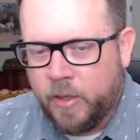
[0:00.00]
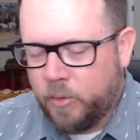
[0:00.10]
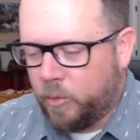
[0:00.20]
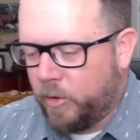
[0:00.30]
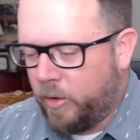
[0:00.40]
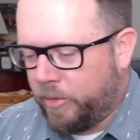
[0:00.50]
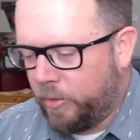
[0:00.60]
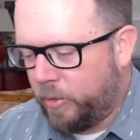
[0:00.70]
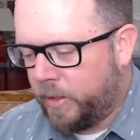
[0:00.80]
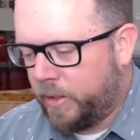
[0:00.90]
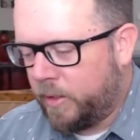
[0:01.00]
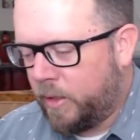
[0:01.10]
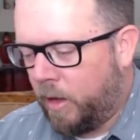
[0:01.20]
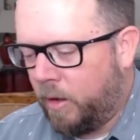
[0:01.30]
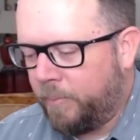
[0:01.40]
We'll go through it.
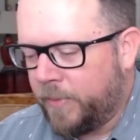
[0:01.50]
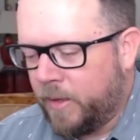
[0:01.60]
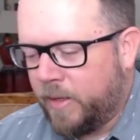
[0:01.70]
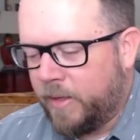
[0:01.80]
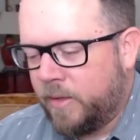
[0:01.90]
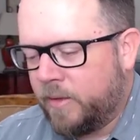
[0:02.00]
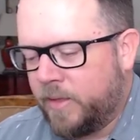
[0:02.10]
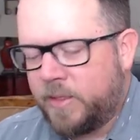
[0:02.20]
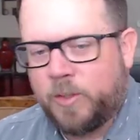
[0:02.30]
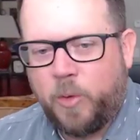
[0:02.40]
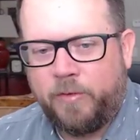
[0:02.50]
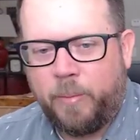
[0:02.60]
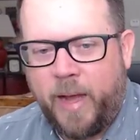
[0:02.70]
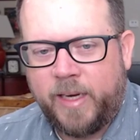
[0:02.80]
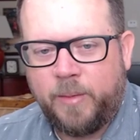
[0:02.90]
Um, this is what
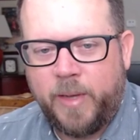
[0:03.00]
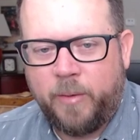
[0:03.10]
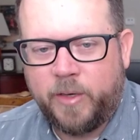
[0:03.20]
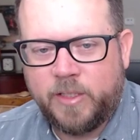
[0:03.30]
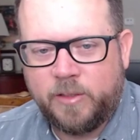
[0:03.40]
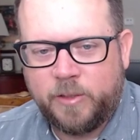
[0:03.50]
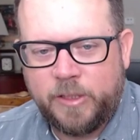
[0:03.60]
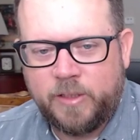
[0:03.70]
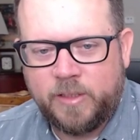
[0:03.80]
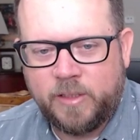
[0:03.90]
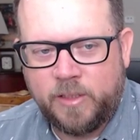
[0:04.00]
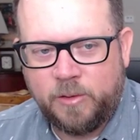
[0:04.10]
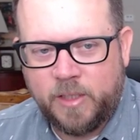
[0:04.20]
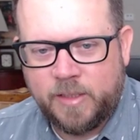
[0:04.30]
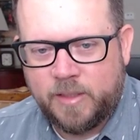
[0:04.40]
reminded me I want to do to, do
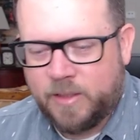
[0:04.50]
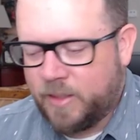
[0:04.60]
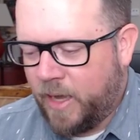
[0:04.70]
this.